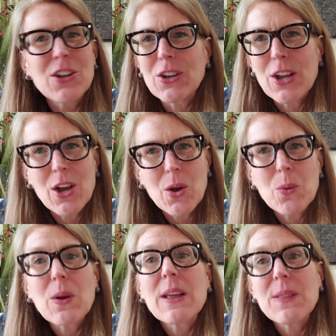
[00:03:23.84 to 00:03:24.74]

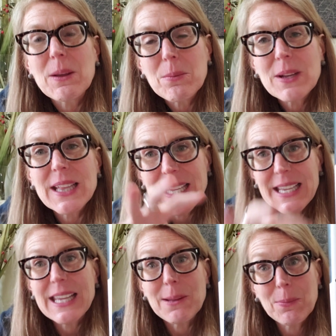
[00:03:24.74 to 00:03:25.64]
No, they really
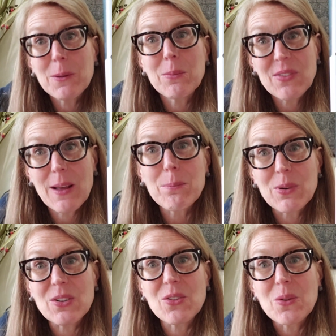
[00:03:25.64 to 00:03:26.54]
keep them
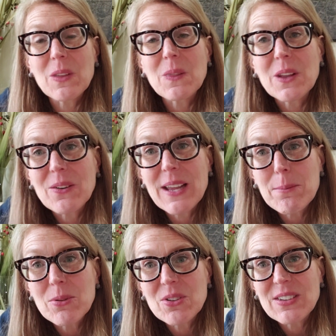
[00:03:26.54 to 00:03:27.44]
separate so that they're
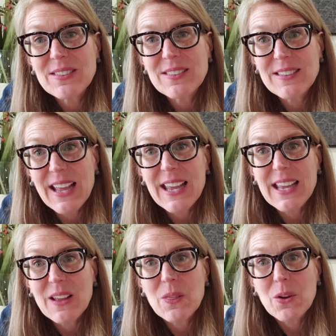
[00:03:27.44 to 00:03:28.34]
able to stay
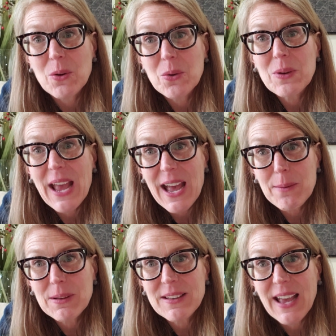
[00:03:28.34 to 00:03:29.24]
in their own
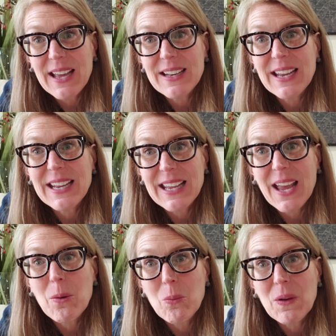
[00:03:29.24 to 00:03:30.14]
habitat and
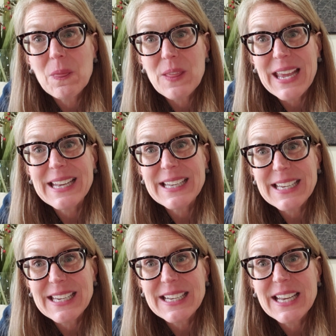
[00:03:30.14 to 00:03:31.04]
get what they
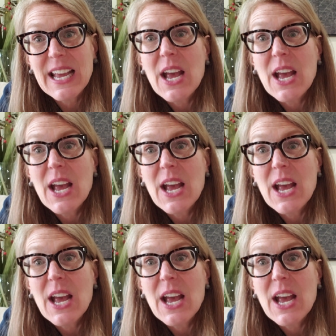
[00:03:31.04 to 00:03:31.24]
need.